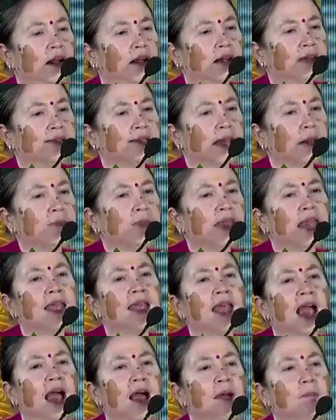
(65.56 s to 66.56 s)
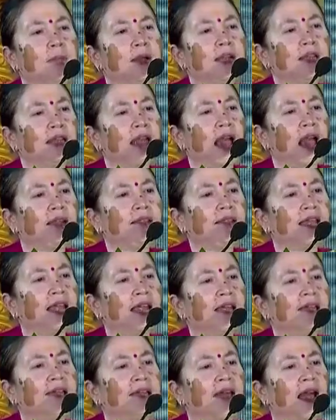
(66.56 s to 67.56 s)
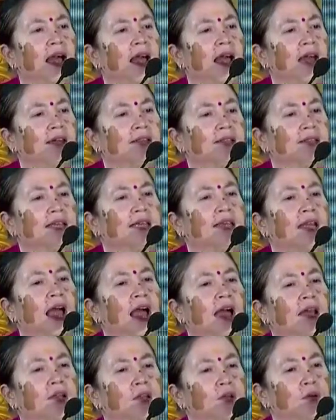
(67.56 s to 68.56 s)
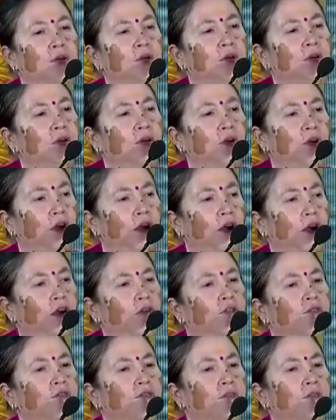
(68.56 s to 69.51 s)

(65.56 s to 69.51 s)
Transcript: something happened and the entire scenario of